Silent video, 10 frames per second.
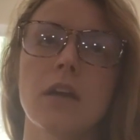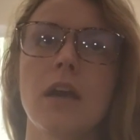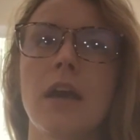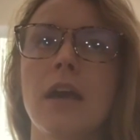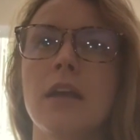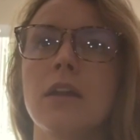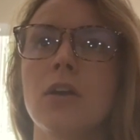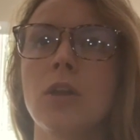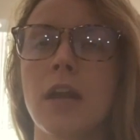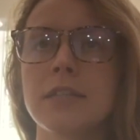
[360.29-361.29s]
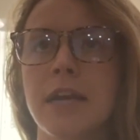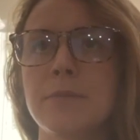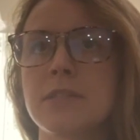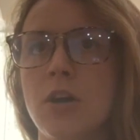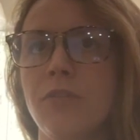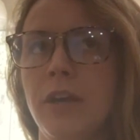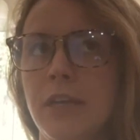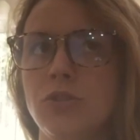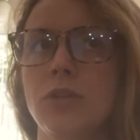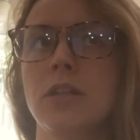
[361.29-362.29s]
And a lot of times
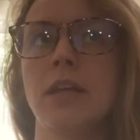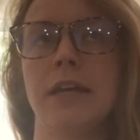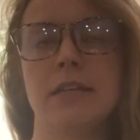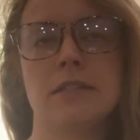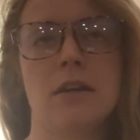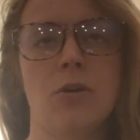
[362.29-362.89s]
self-hatred, like I said,